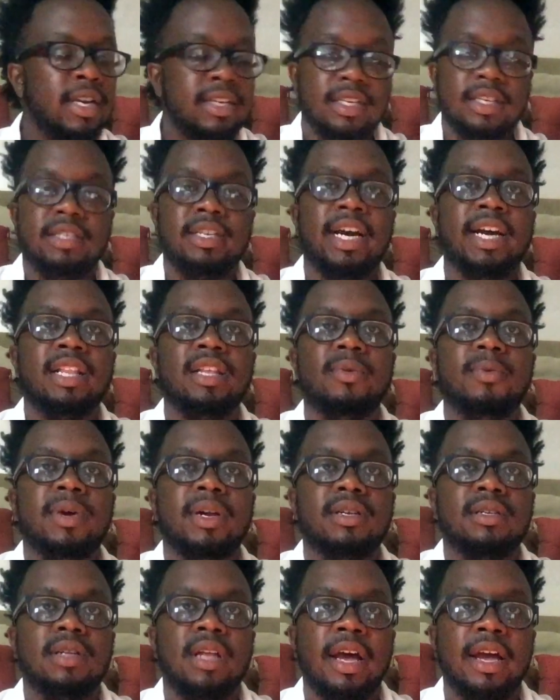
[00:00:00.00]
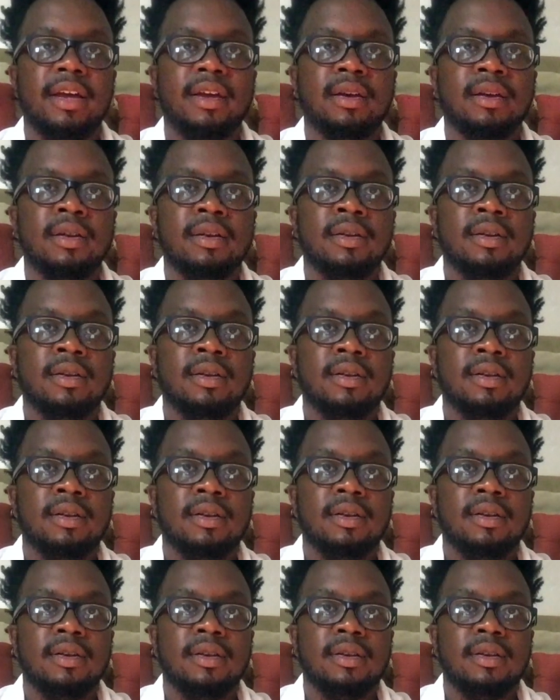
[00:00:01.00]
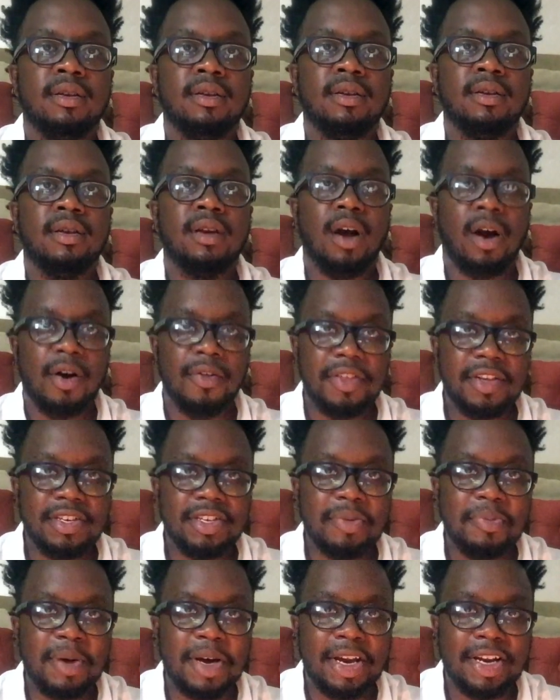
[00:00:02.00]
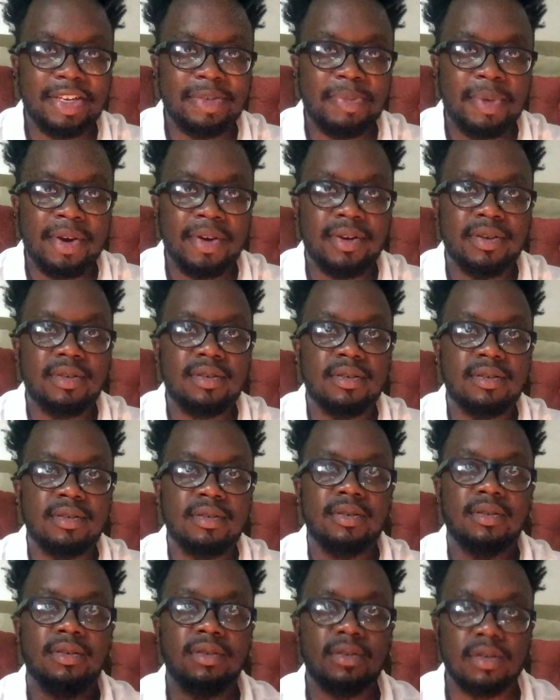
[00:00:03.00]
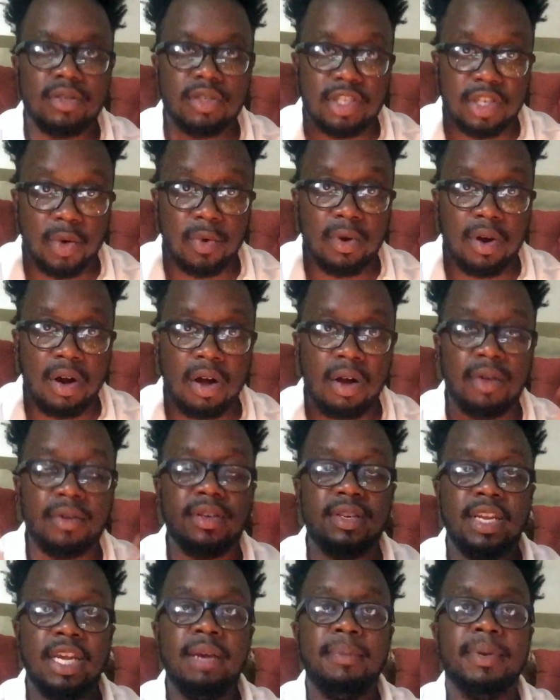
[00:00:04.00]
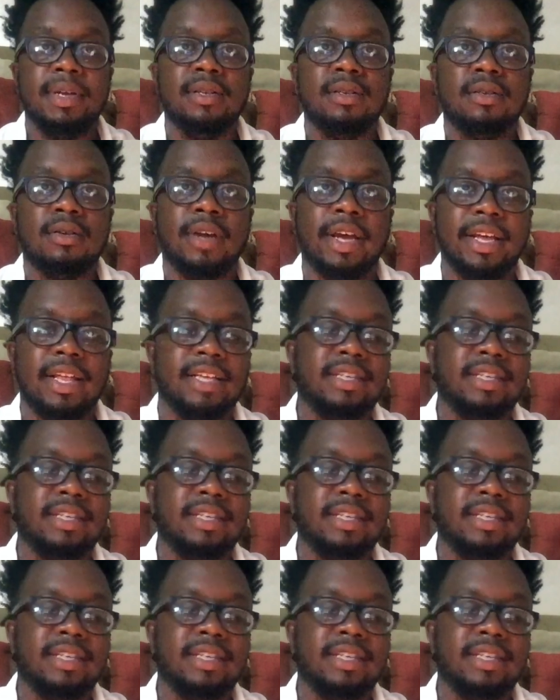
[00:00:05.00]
That's exactly what it's like. All these demonic spirits, so-called demons, right?